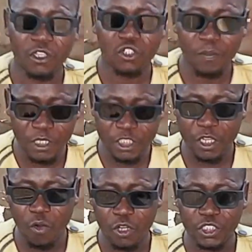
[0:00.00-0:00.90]
So please
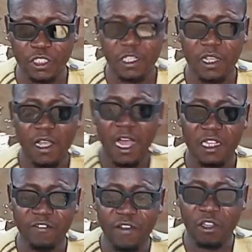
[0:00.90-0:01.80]
stay watching.
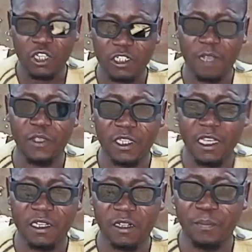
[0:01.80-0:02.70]
And if you're not subscribed to the
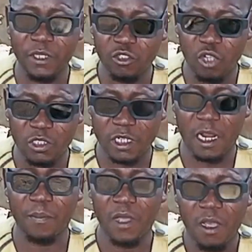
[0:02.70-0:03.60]
channel, please subscribe.